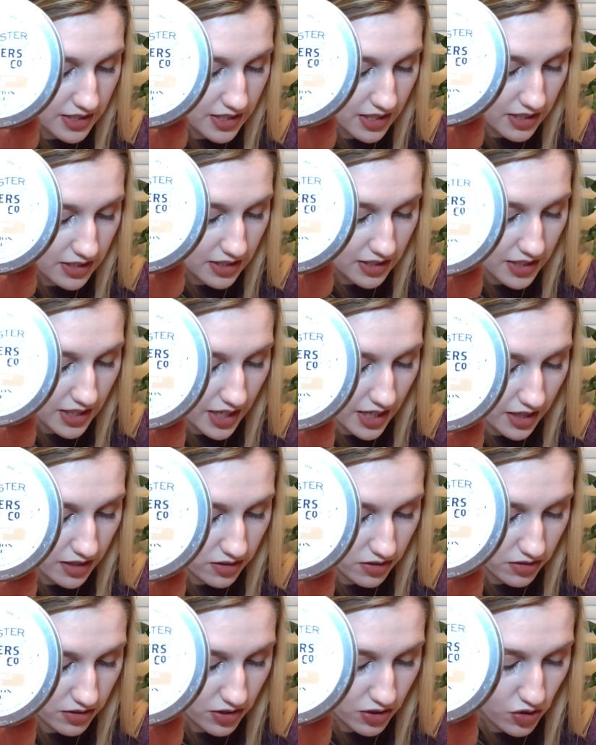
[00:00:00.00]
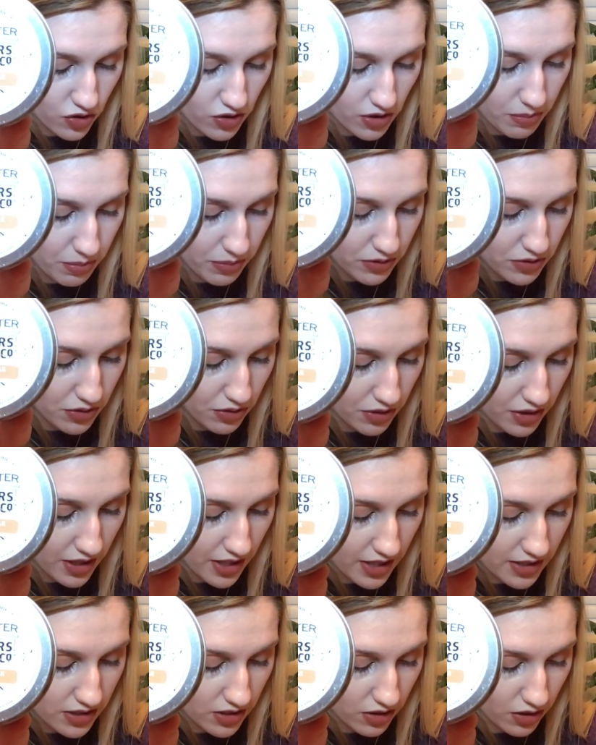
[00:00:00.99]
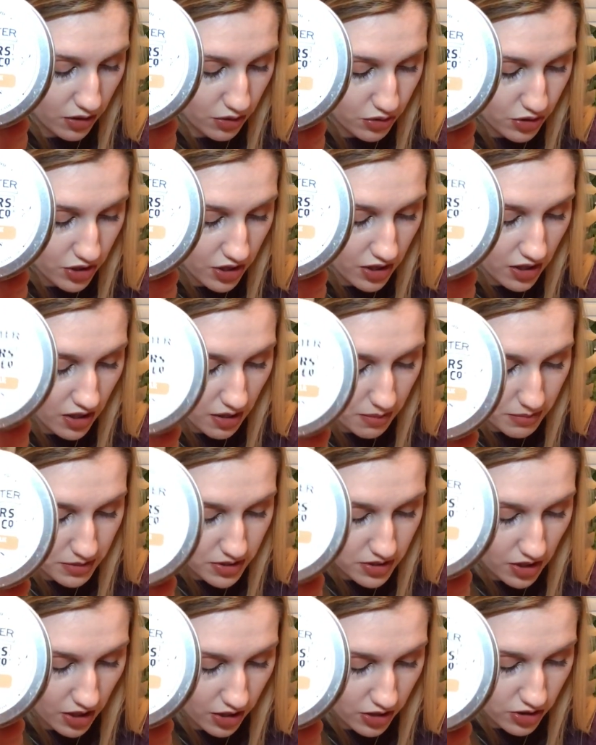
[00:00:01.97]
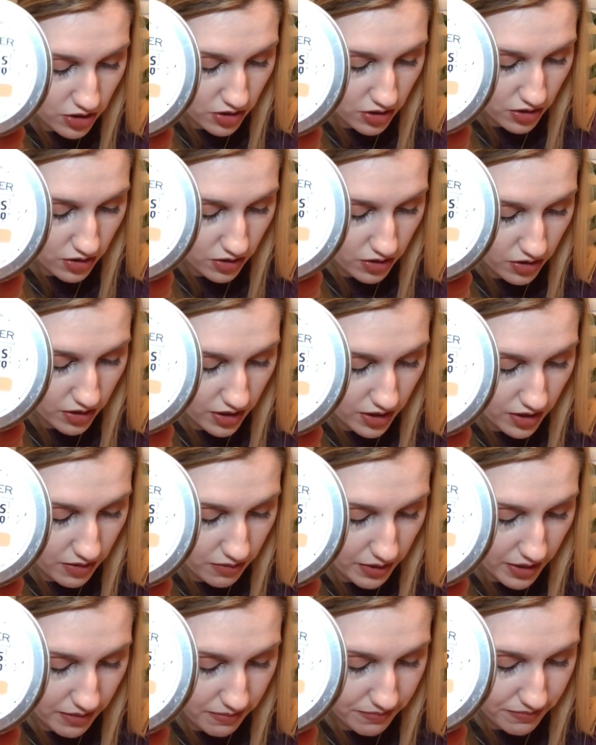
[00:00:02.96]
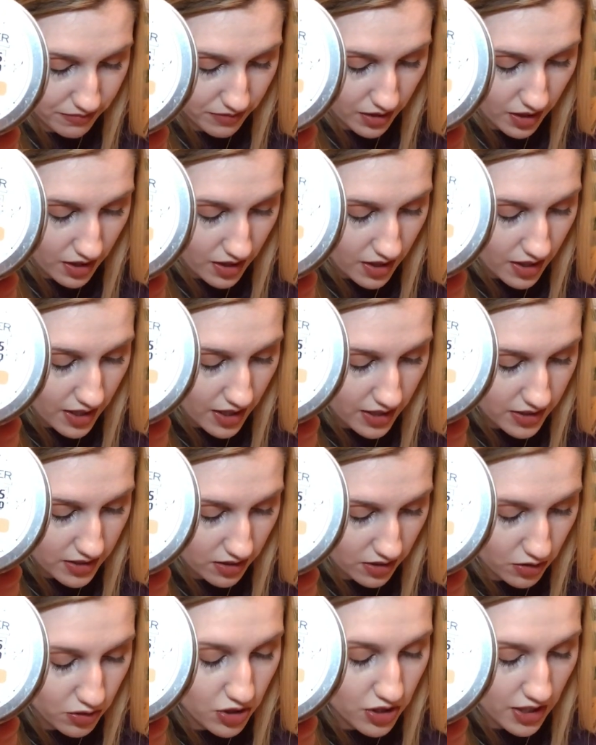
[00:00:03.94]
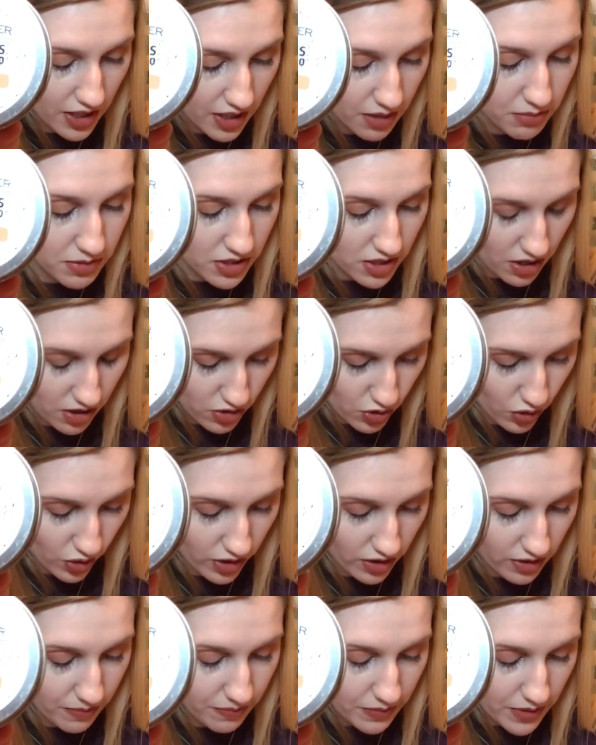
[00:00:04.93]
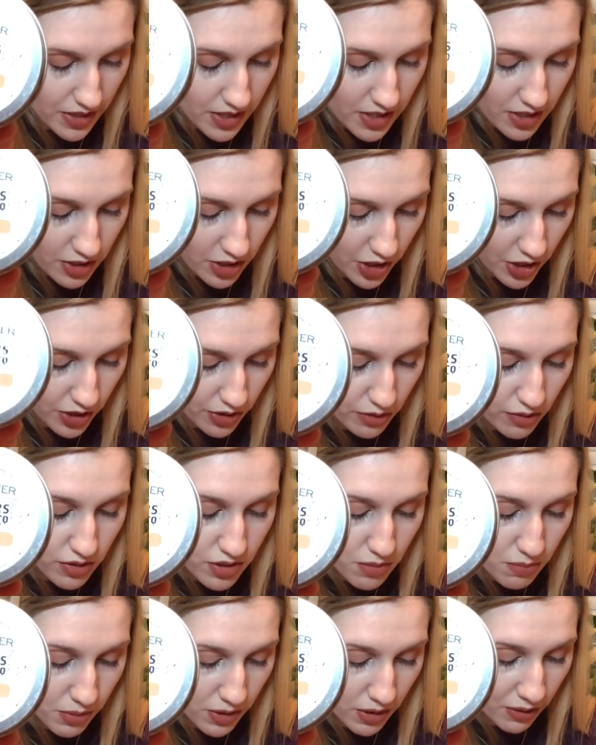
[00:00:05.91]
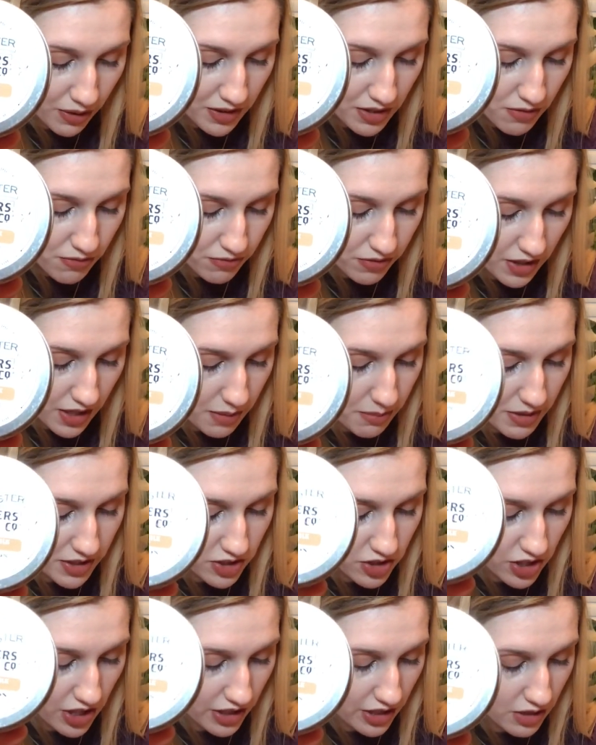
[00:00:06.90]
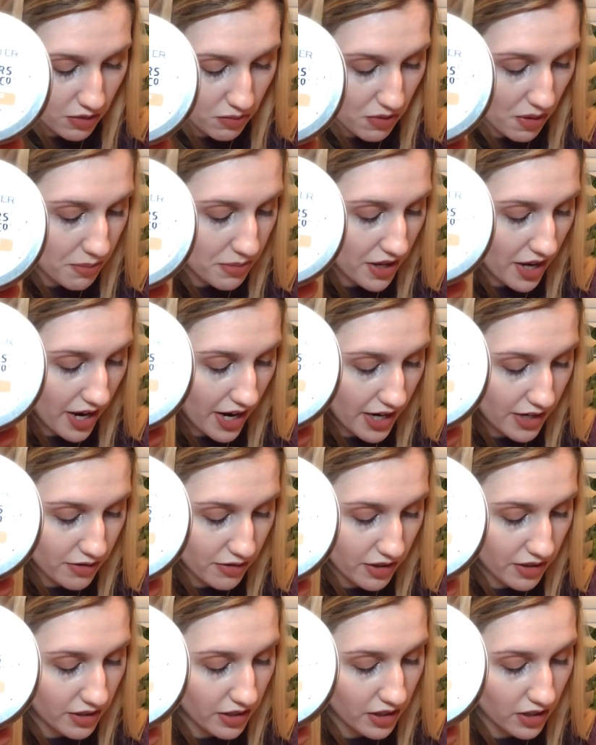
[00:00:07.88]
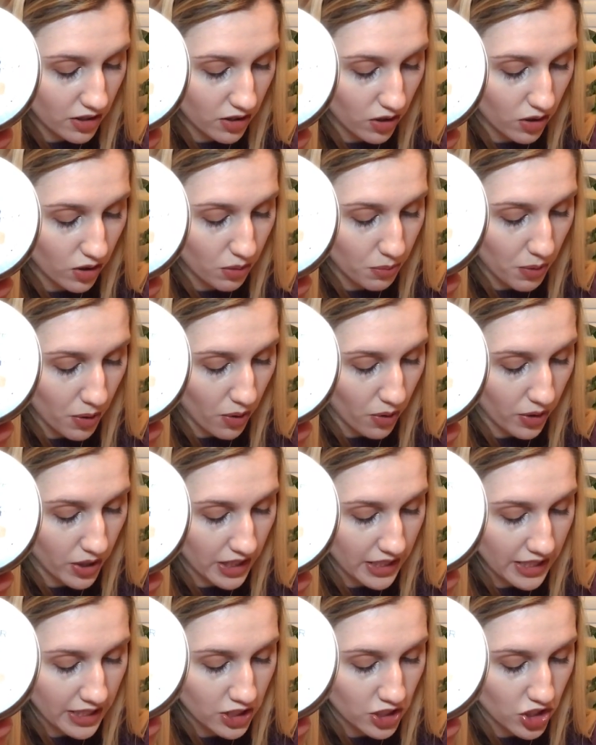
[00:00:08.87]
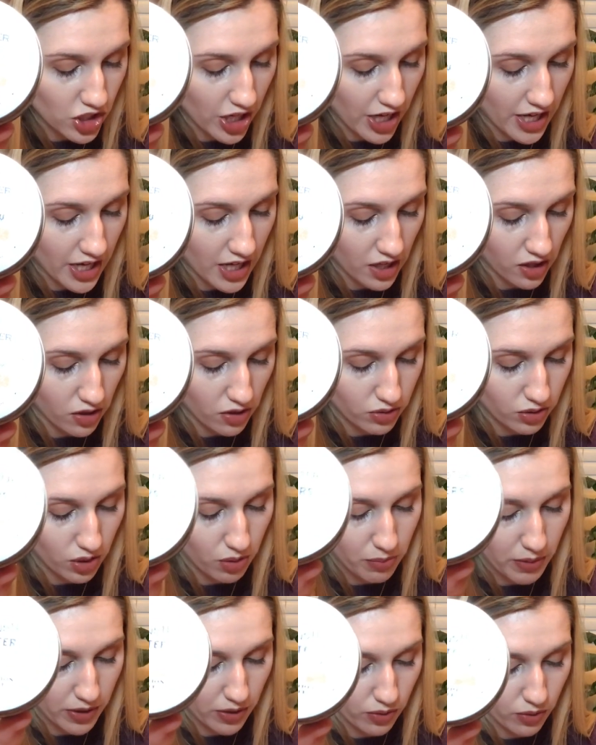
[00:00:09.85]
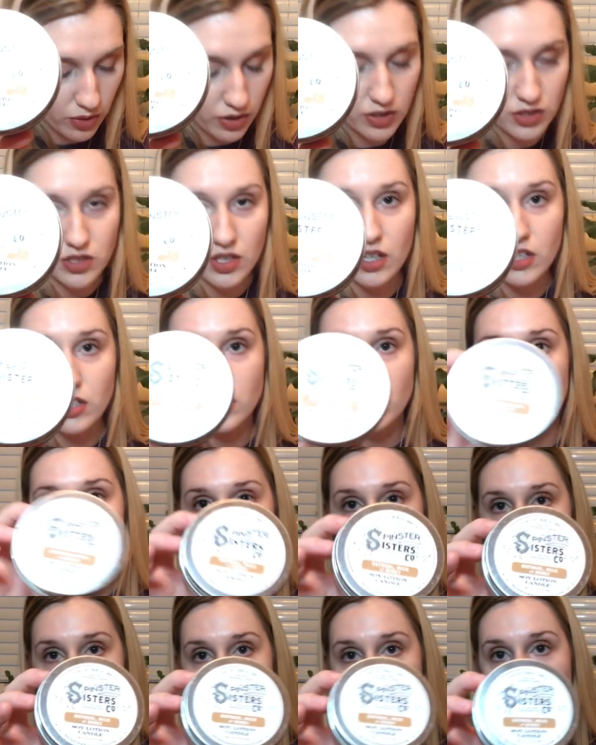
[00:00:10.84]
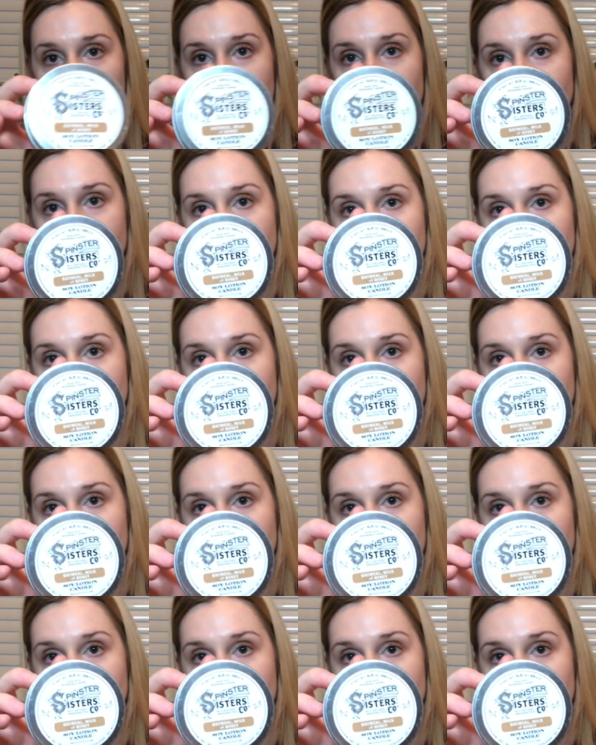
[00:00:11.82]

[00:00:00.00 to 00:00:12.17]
scented candle does triple duty as a lotion, a massage, wait, as a lotion and a massage oil. To use, blow out the flame and gently rub the hydrating jojoba oil and shea and cocoa butter oils onto your skin.